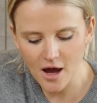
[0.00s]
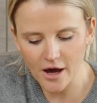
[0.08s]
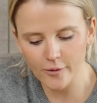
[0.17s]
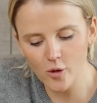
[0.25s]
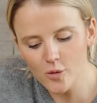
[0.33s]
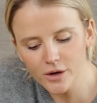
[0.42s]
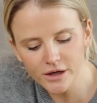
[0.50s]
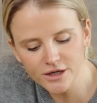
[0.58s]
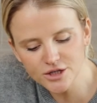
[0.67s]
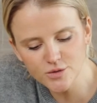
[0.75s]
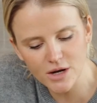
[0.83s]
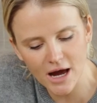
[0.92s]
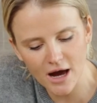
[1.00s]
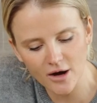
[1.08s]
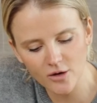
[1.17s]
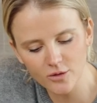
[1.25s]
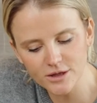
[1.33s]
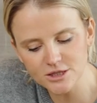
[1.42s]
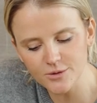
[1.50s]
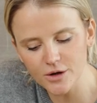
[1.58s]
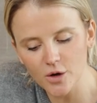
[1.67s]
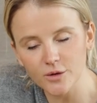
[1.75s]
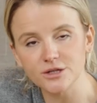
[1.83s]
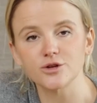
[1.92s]
And what we're gonna do now is we're
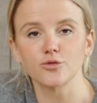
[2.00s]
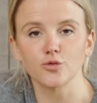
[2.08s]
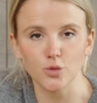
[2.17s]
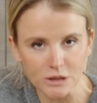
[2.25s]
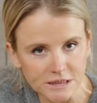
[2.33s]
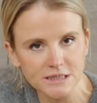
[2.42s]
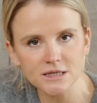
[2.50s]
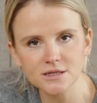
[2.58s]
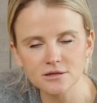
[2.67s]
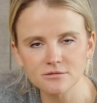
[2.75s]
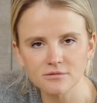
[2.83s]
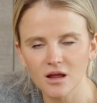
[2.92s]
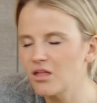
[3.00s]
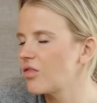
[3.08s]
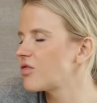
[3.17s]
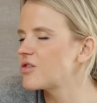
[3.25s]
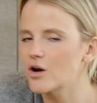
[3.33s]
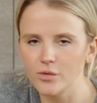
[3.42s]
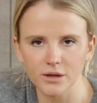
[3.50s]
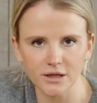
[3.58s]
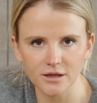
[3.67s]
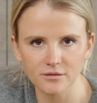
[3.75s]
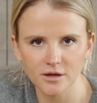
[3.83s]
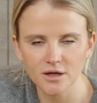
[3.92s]
going to rinse it
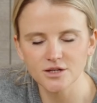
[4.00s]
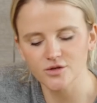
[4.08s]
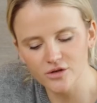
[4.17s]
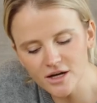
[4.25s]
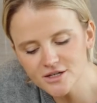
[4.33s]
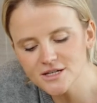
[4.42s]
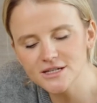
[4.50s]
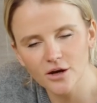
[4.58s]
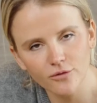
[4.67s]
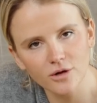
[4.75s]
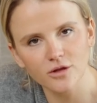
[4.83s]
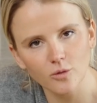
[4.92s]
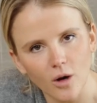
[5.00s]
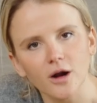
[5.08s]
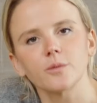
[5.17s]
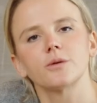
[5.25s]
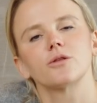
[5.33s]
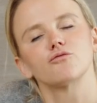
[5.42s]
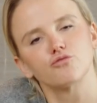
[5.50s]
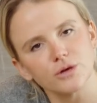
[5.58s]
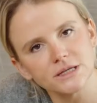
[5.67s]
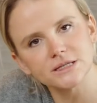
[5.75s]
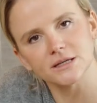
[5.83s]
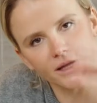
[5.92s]
thoroughly. So not just get rid of the water, but
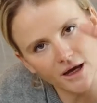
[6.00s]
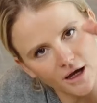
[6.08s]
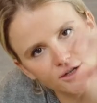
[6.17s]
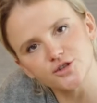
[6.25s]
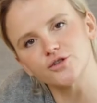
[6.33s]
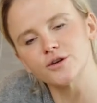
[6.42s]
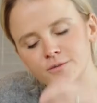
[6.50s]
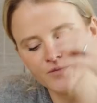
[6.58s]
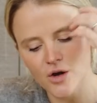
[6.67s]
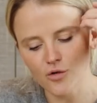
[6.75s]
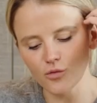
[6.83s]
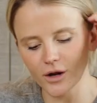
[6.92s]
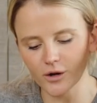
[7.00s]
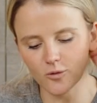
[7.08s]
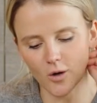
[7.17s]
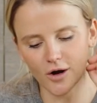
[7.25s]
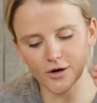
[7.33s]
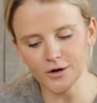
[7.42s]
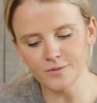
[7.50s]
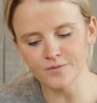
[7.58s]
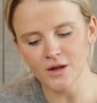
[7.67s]
rinse it like under running water.